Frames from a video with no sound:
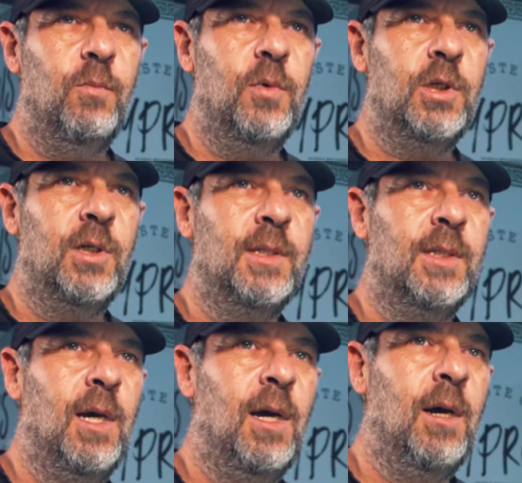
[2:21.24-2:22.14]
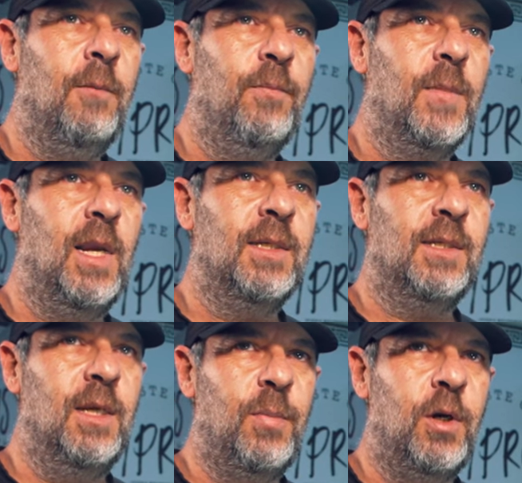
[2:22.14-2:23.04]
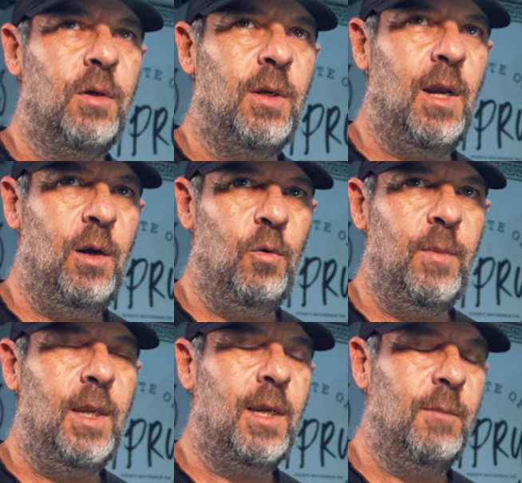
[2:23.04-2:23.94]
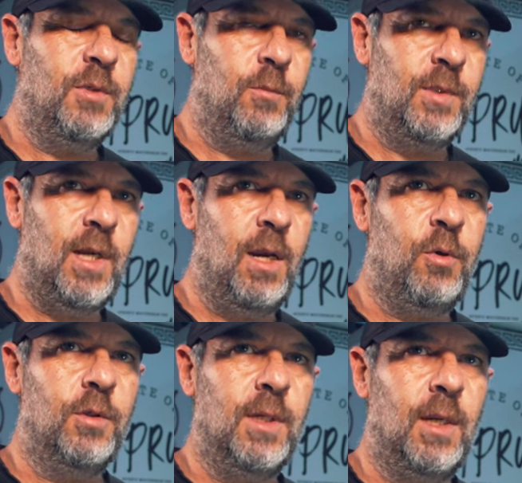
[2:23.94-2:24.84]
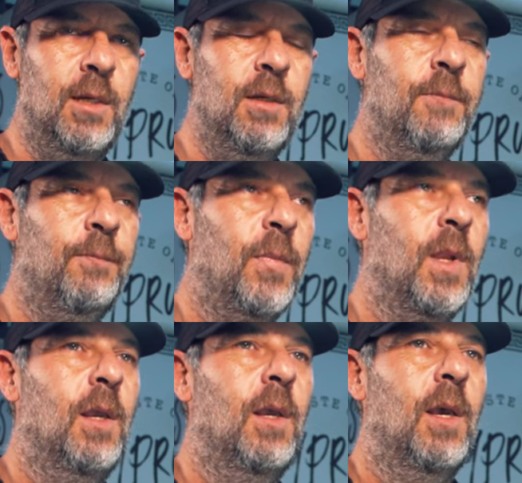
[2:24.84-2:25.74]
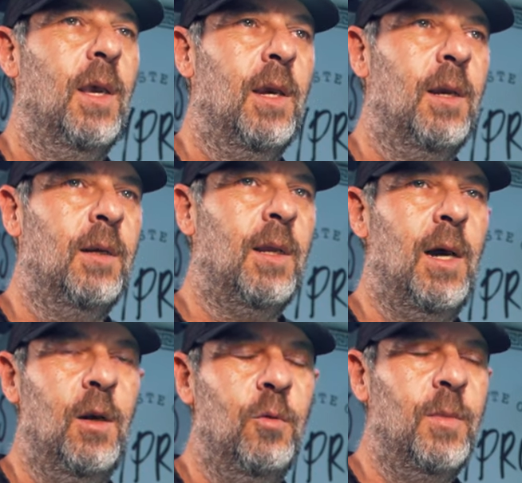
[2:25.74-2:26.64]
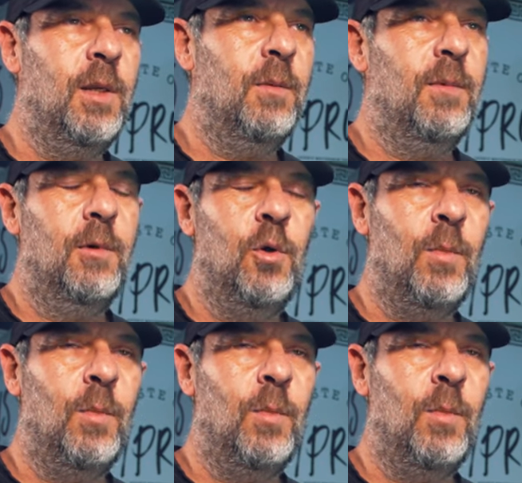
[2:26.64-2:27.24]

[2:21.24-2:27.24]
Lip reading: which is a Cypriot halloumi, comes from Cyprus again. And halloumi, no